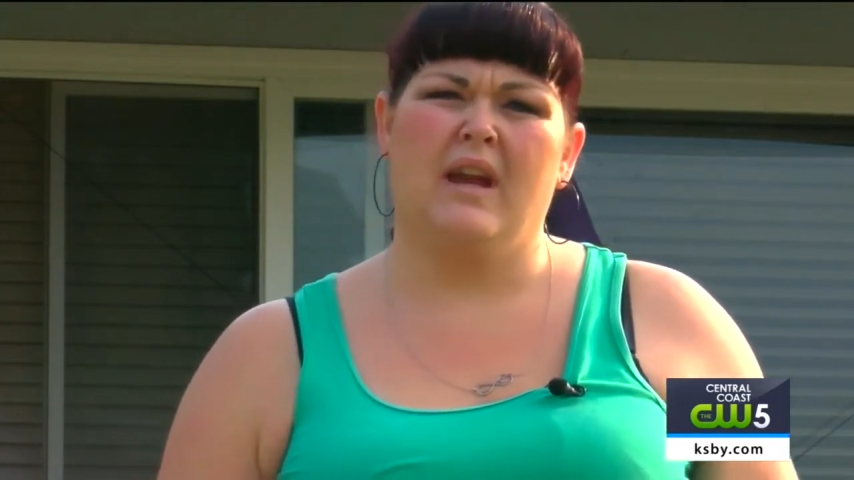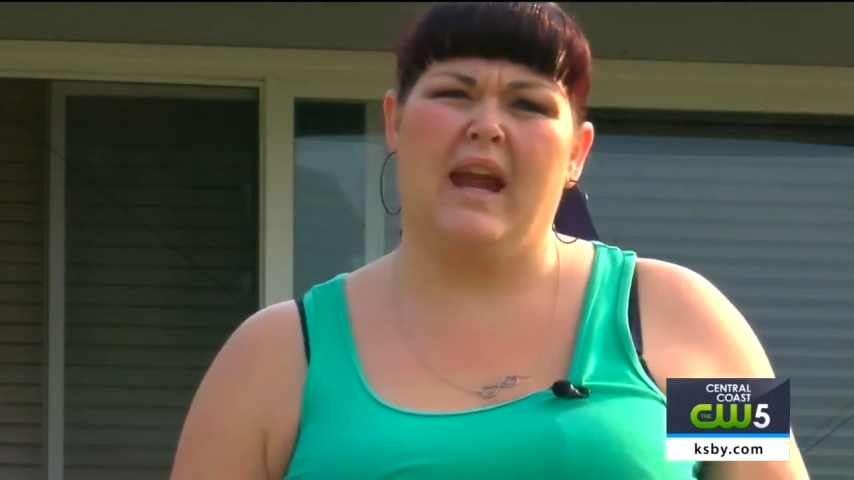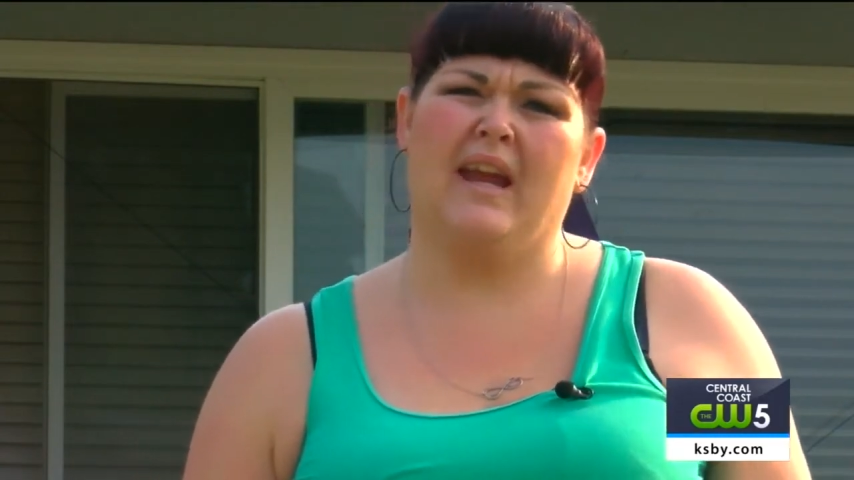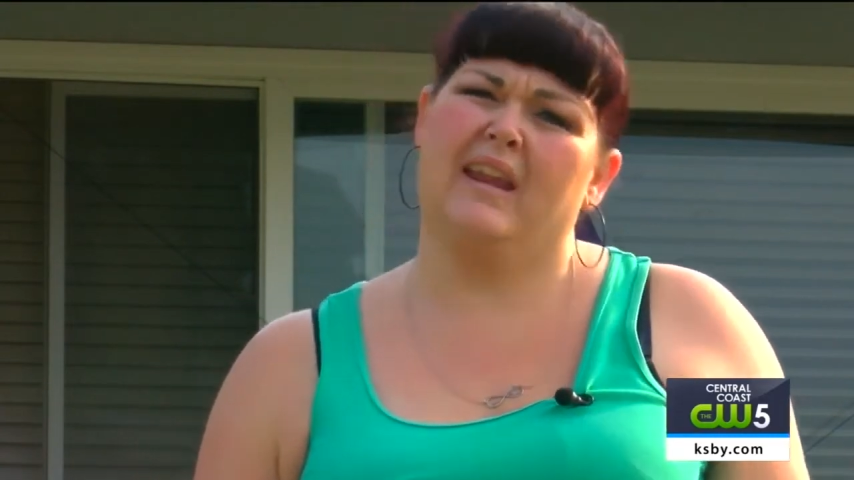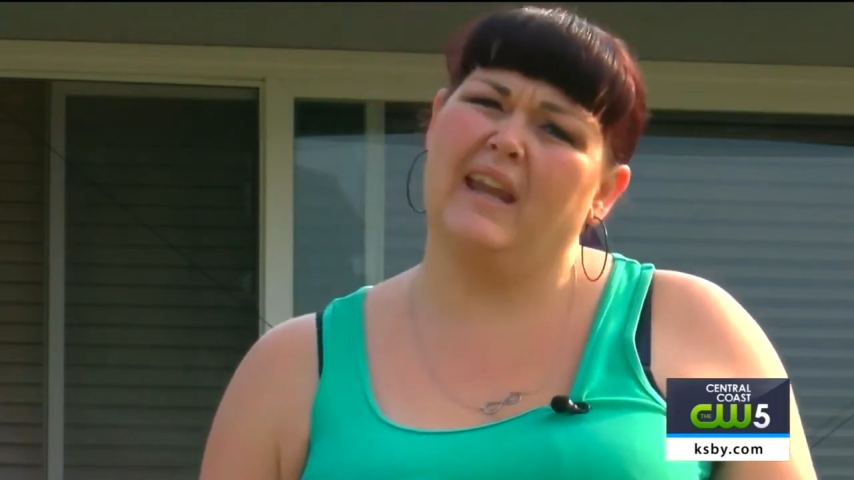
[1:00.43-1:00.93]

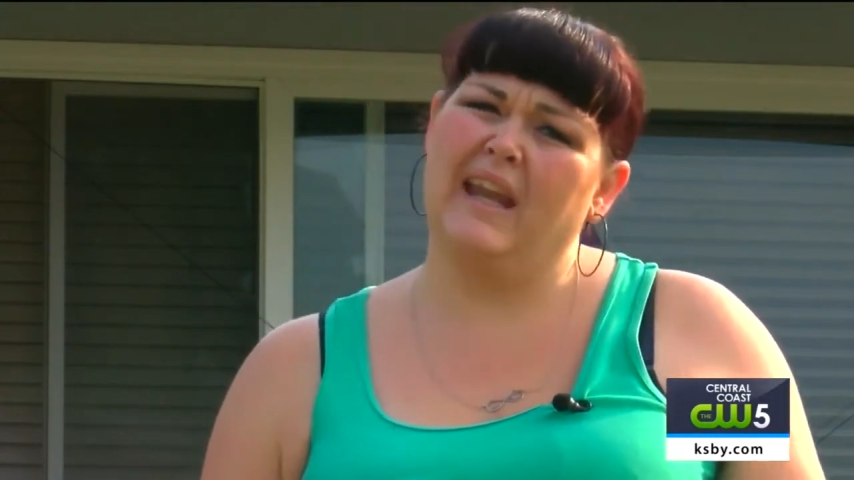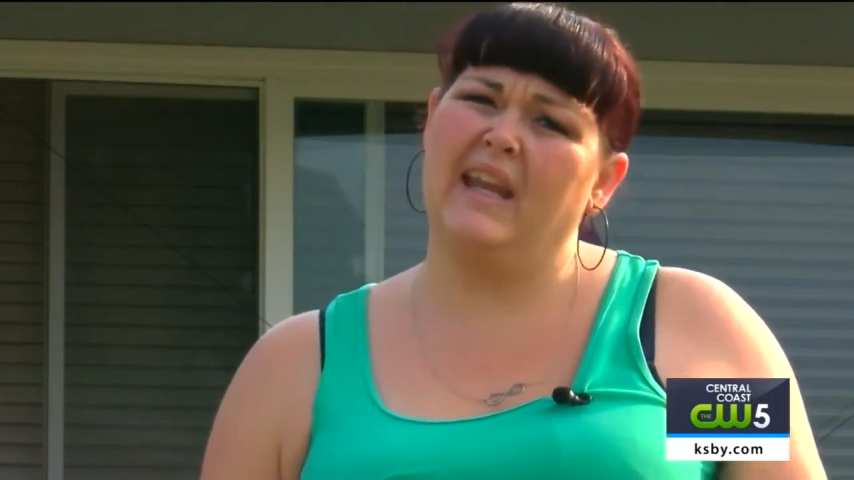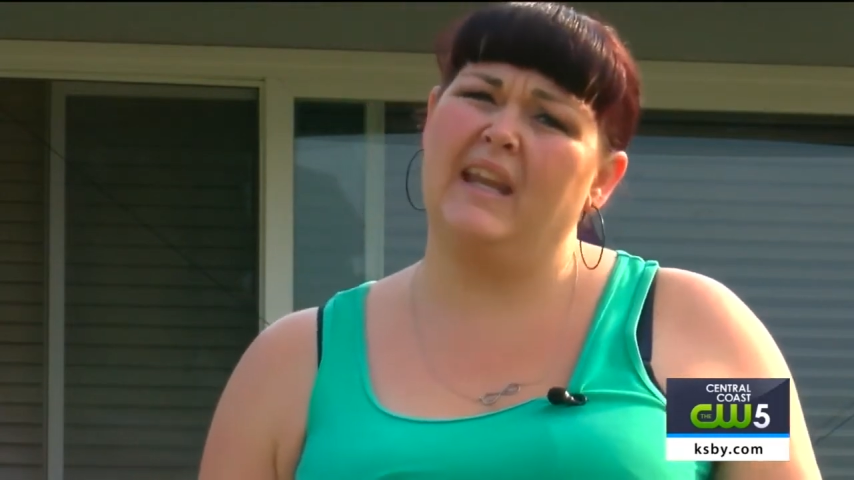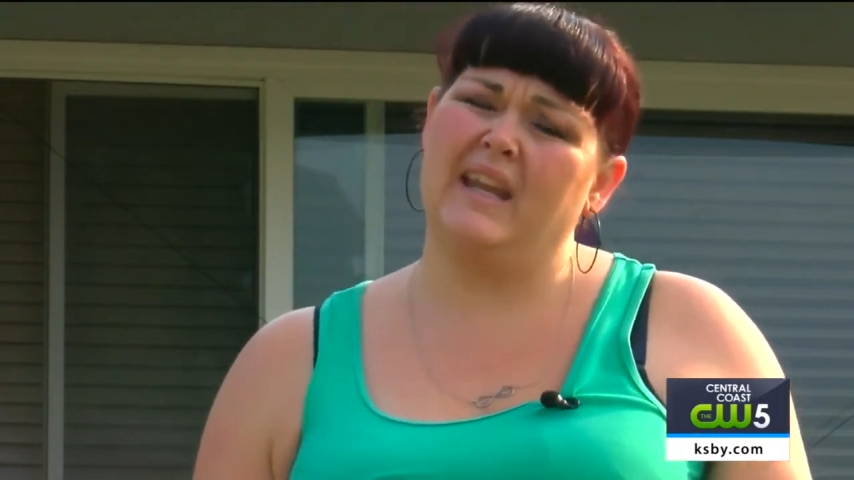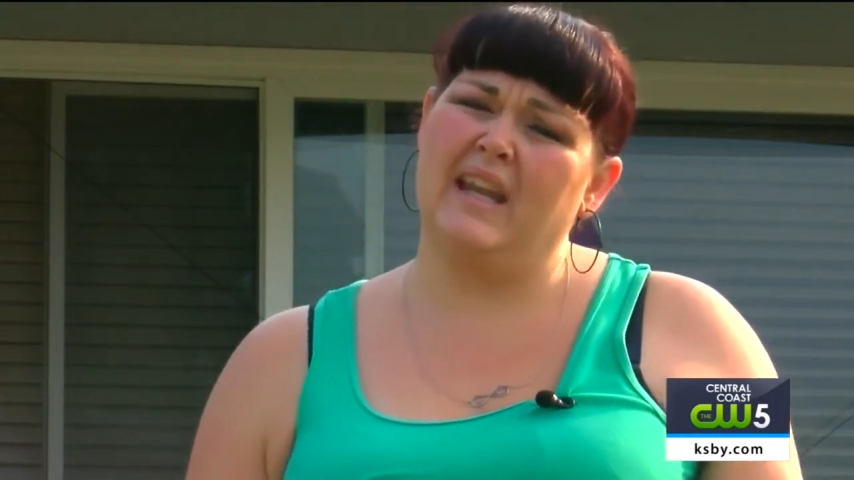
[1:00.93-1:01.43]

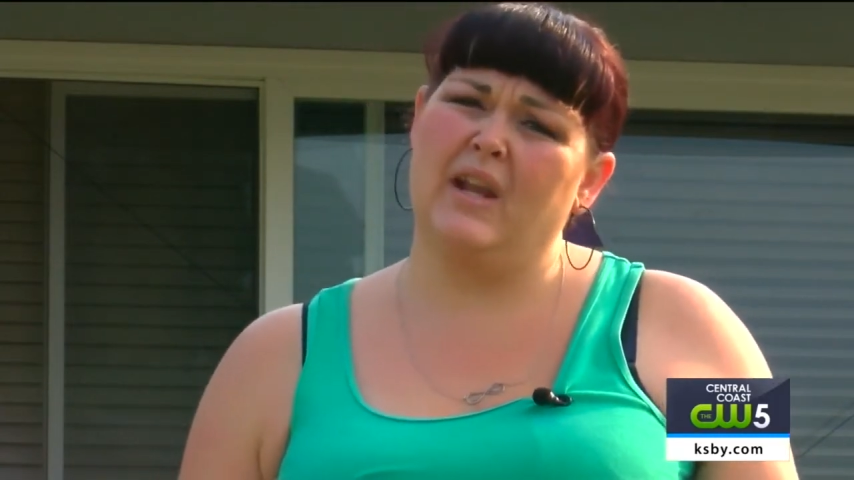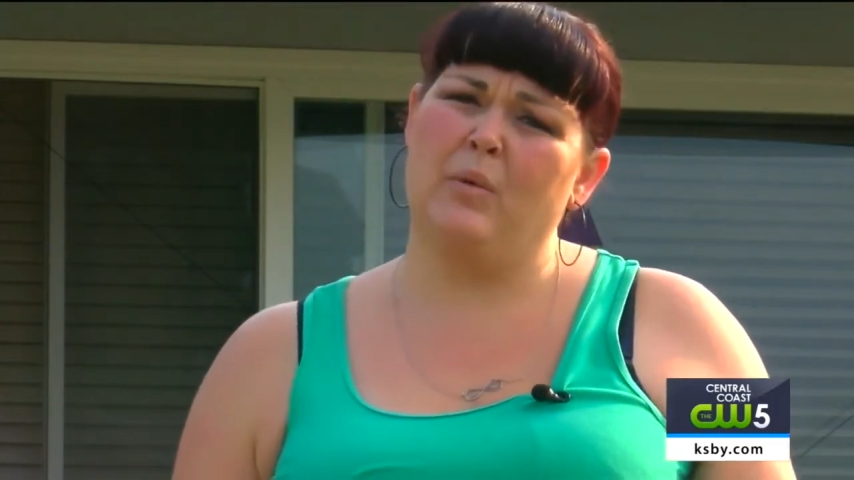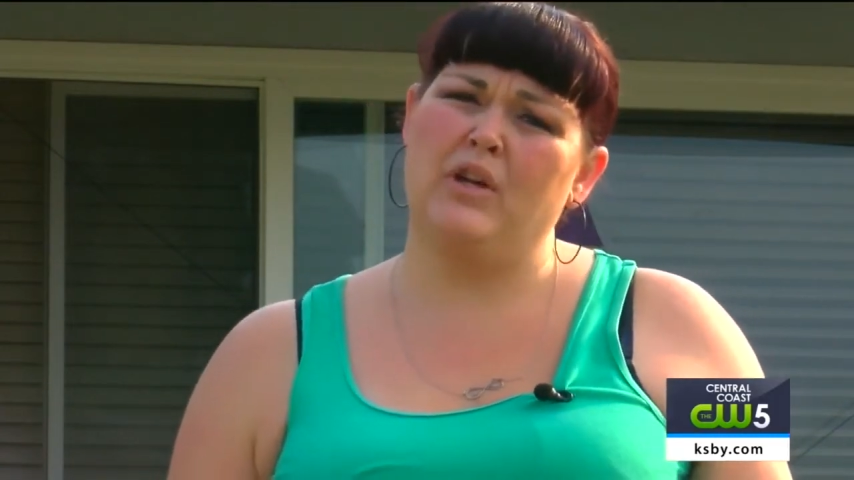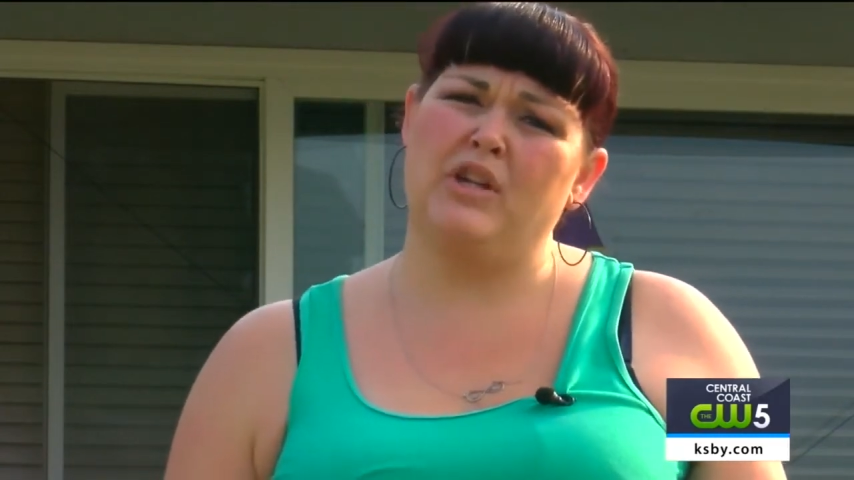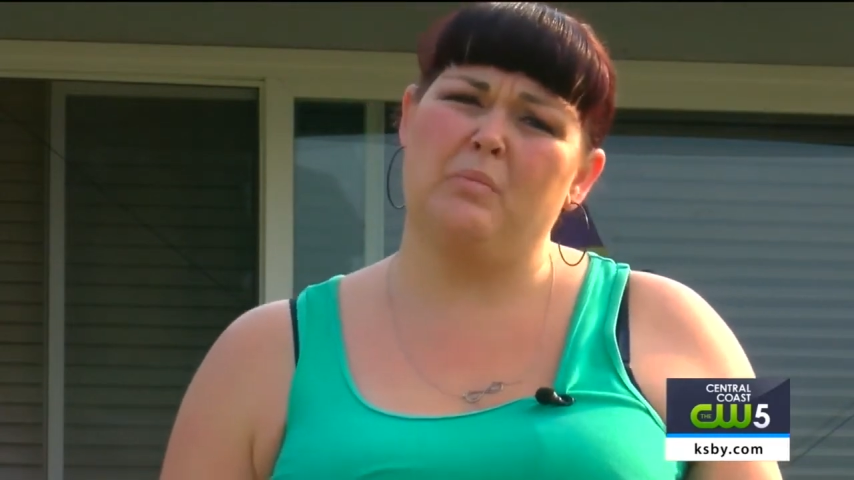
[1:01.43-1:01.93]
alienated in any
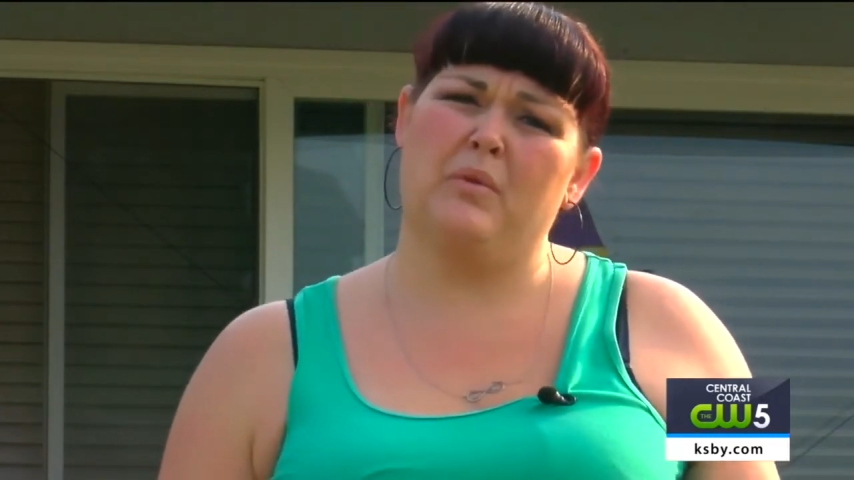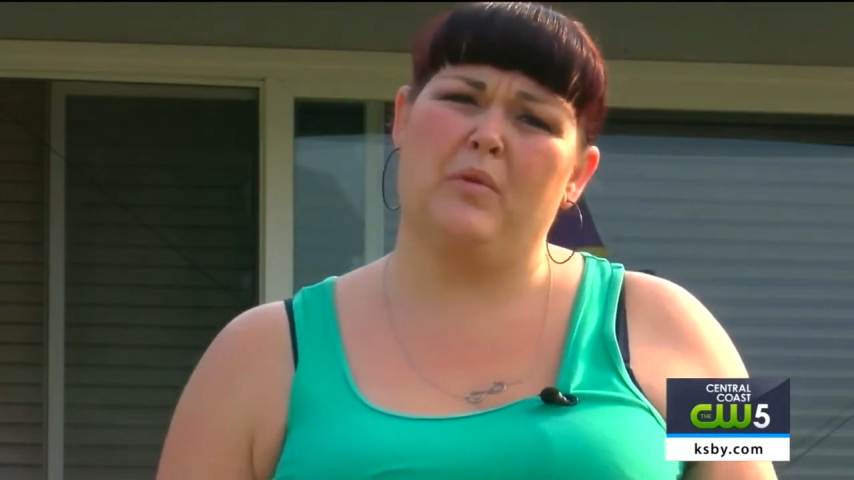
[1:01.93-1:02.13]
way, shape, or